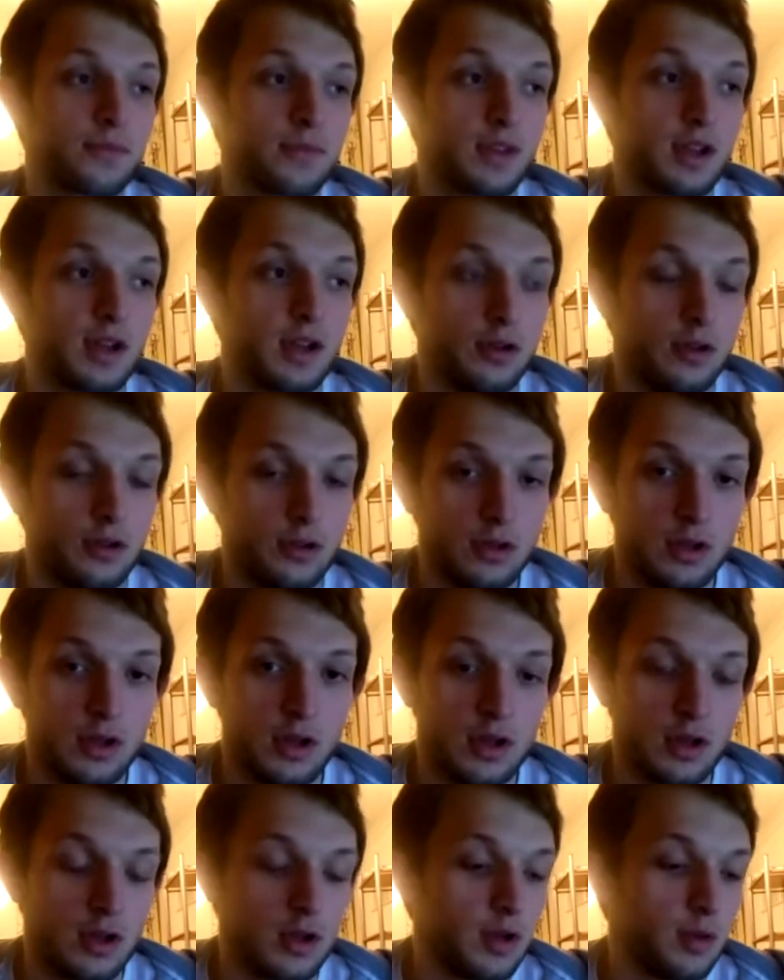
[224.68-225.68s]
that long.
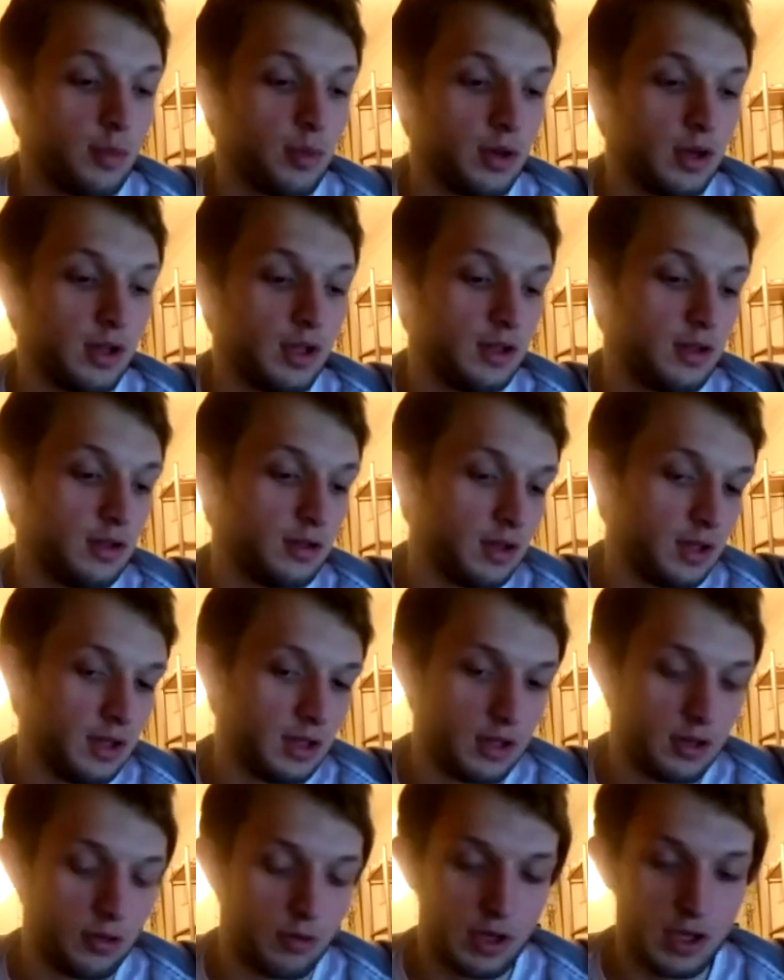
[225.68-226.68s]
But in
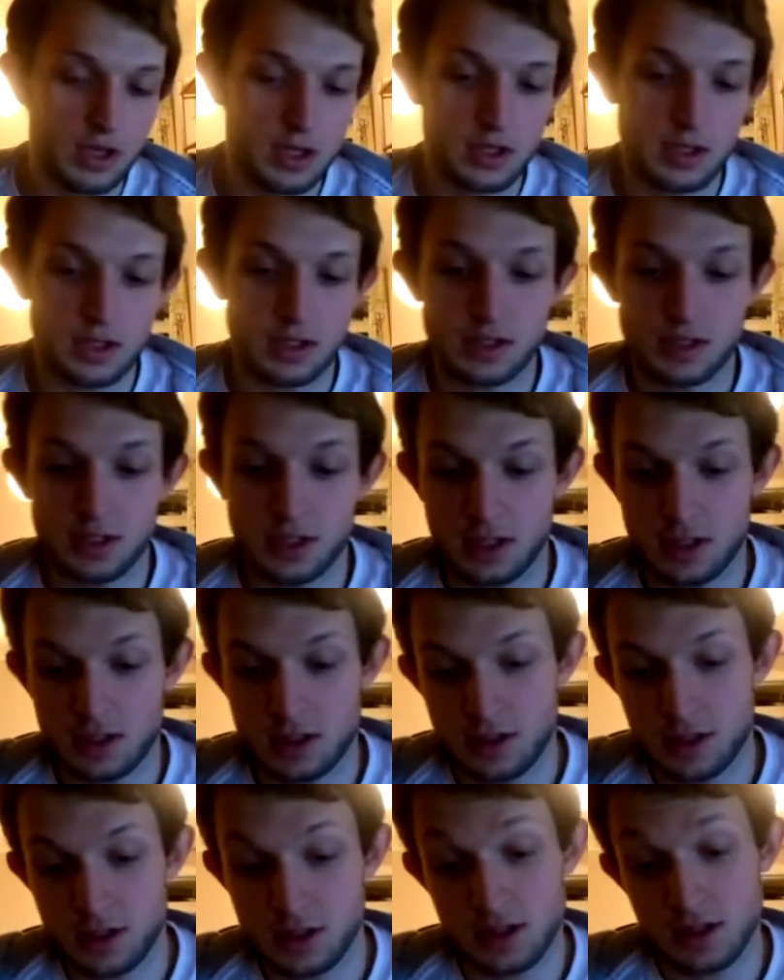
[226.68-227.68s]
the awakening
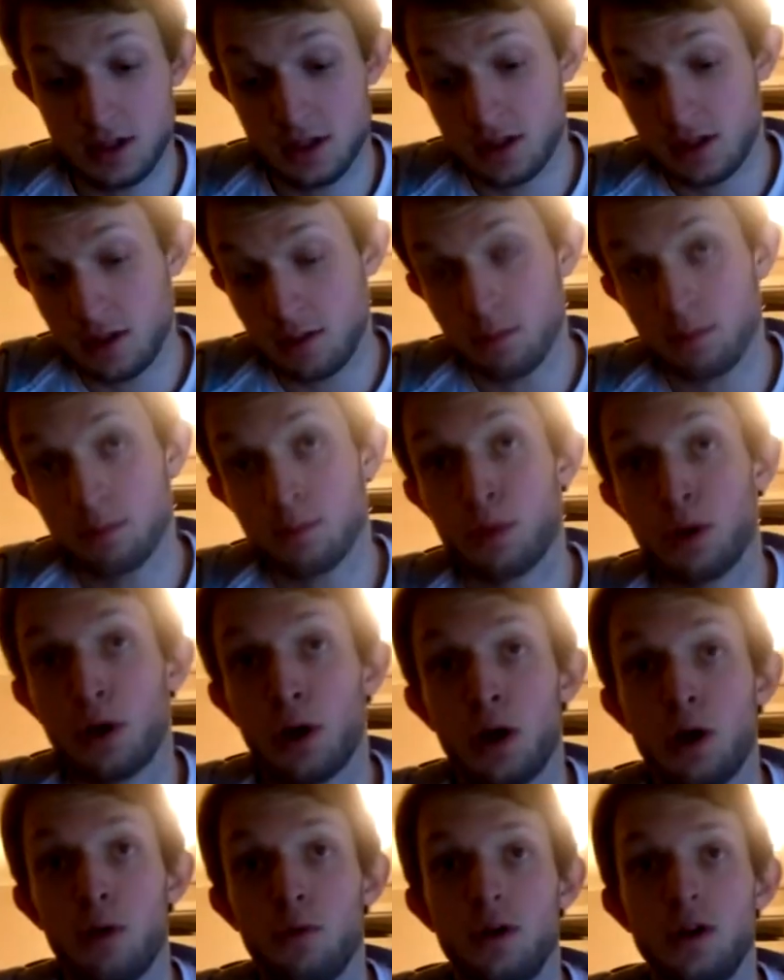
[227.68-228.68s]
stage, this is the
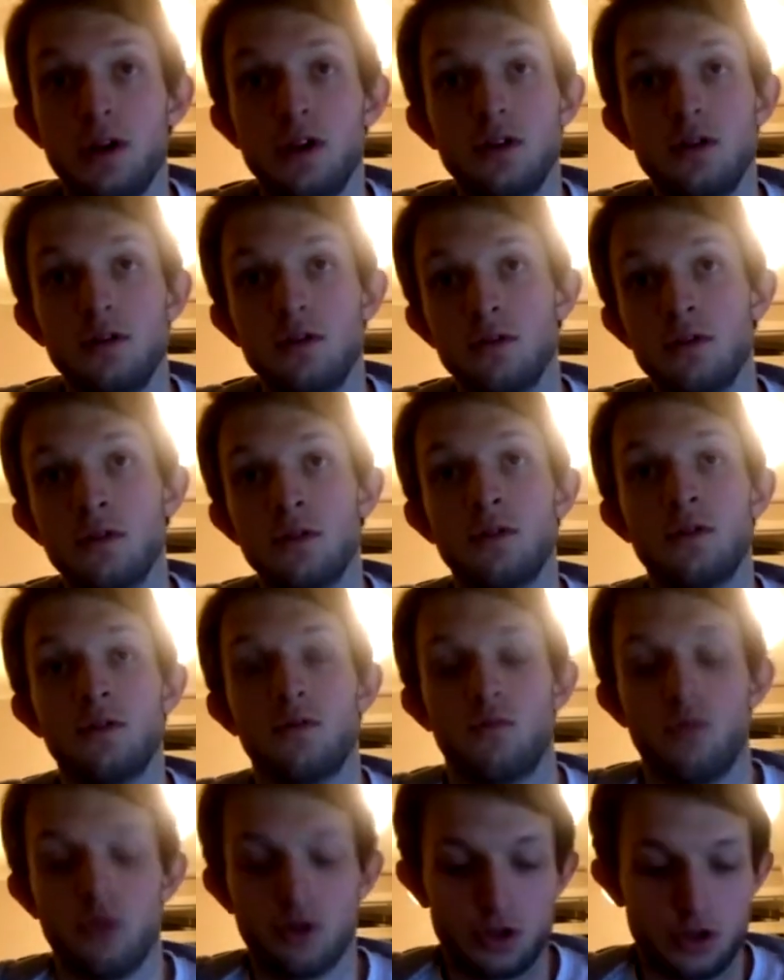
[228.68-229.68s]
part where you
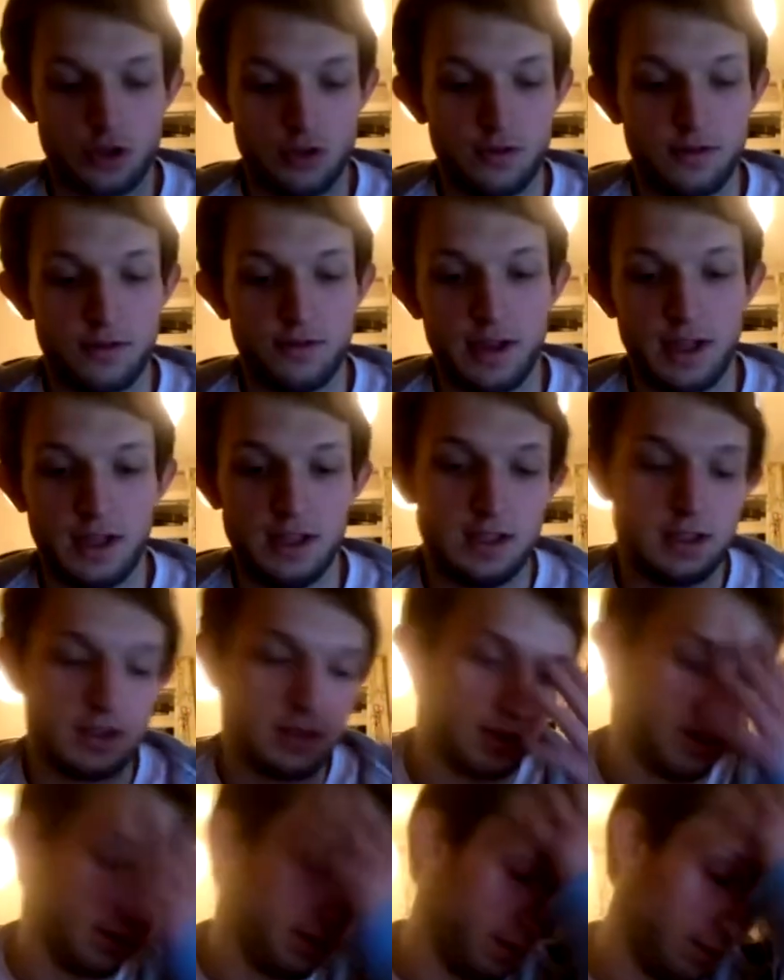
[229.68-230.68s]
wash your
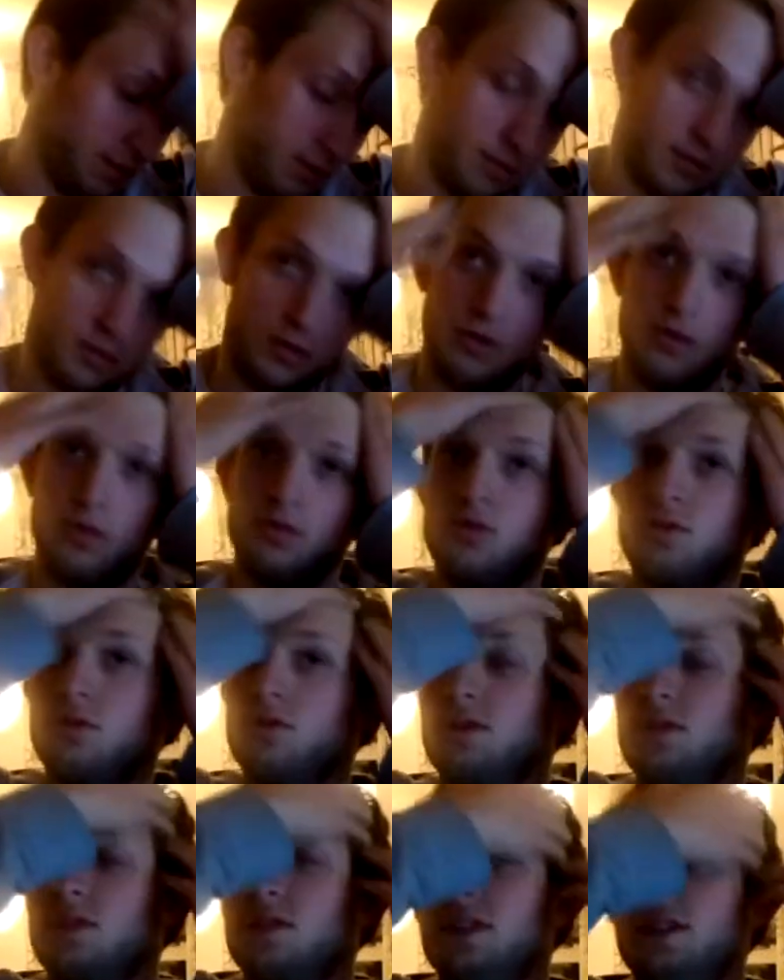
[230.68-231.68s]
face and do all
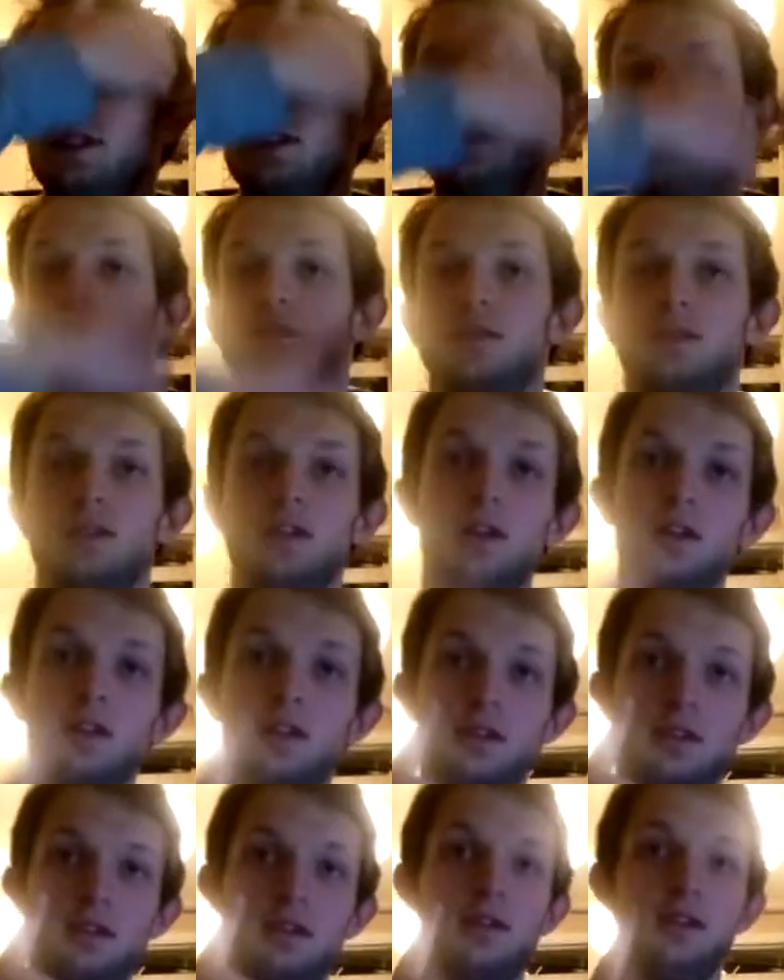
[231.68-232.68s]
sorts of things. And the
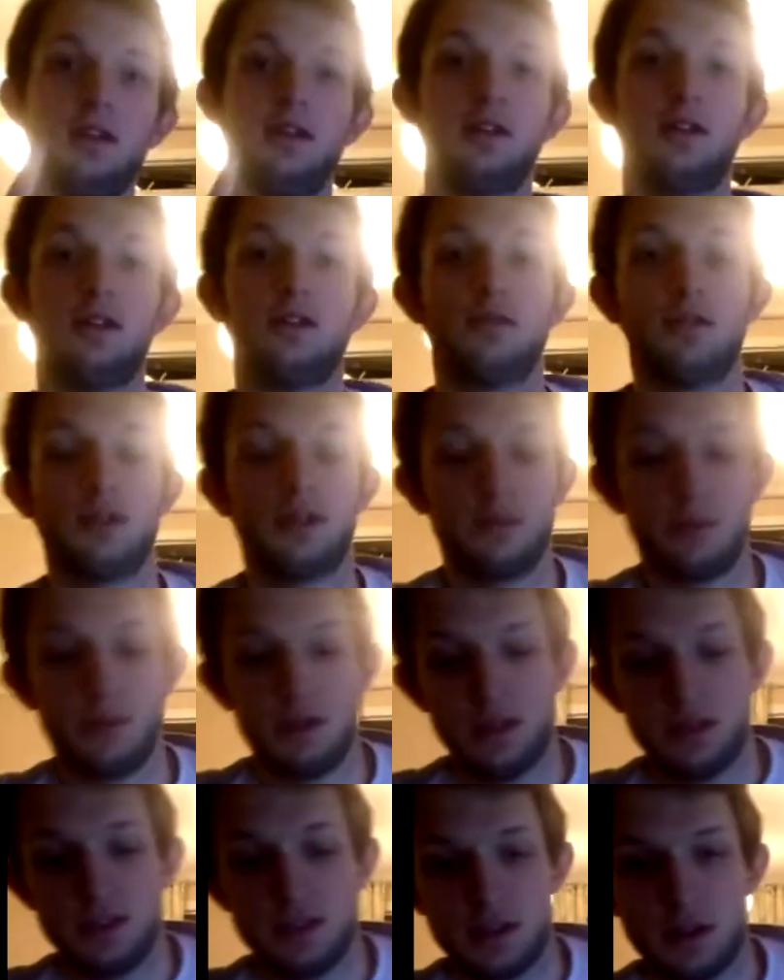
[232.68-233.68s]
other thing I'd
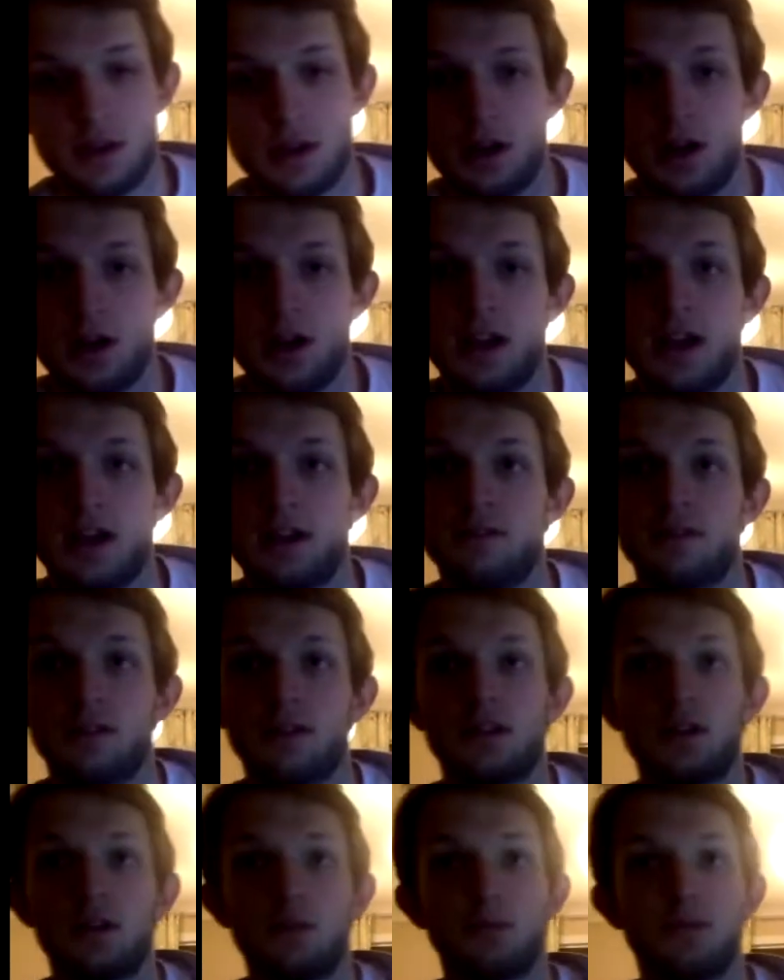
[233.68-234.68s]
recommend is I have a
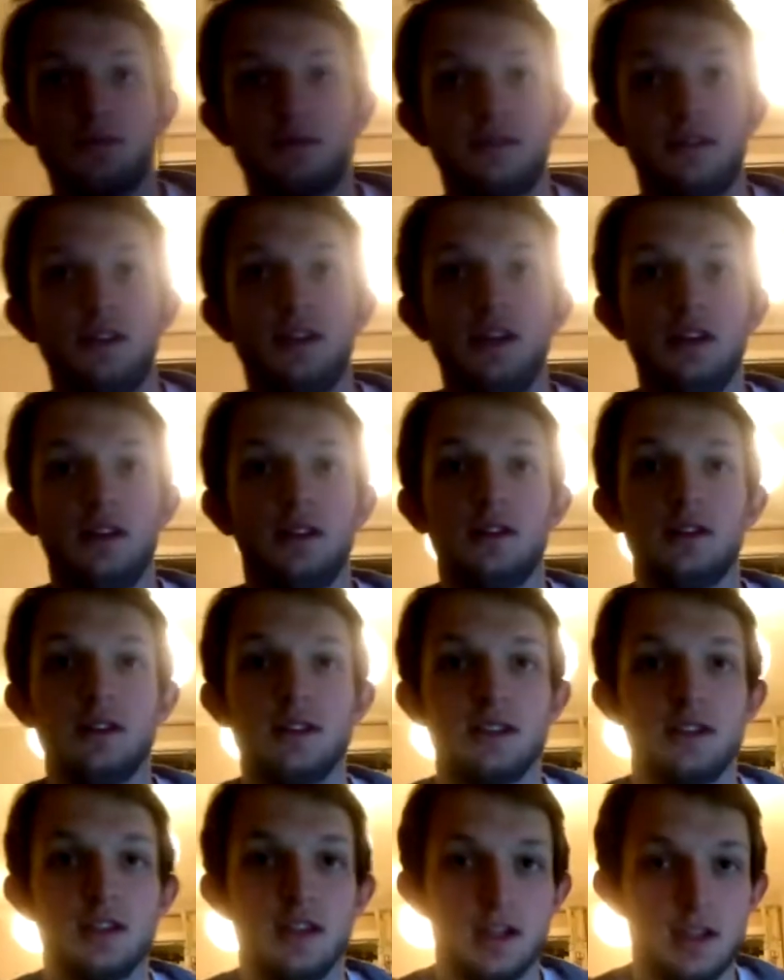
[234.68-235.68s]
cup of tea at this
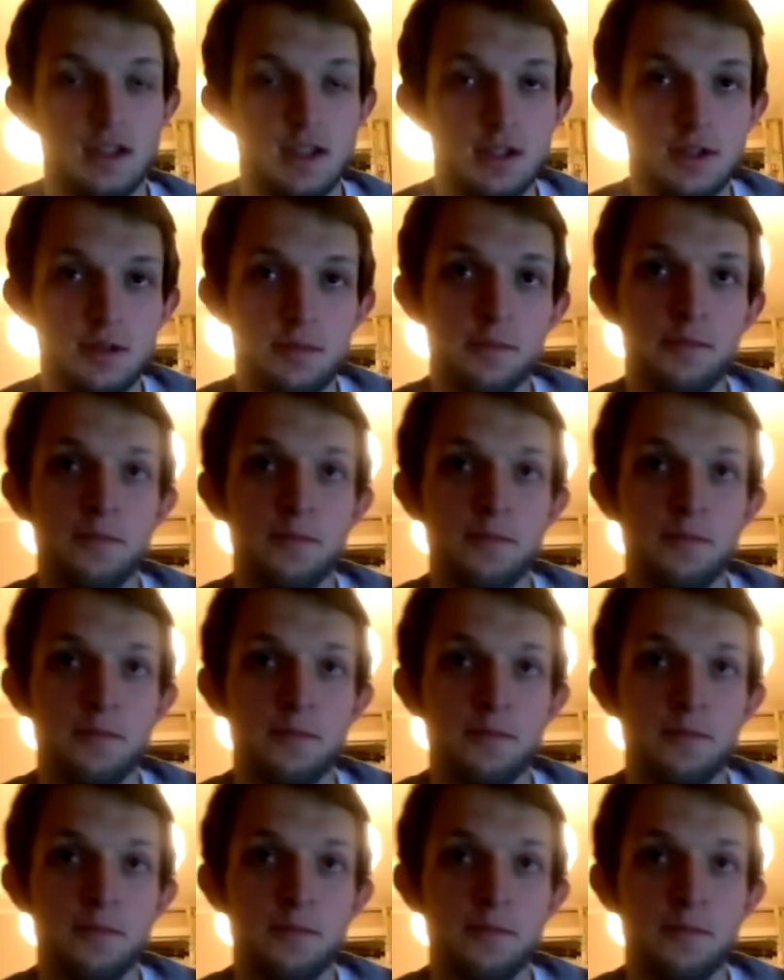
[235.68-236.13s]
stage,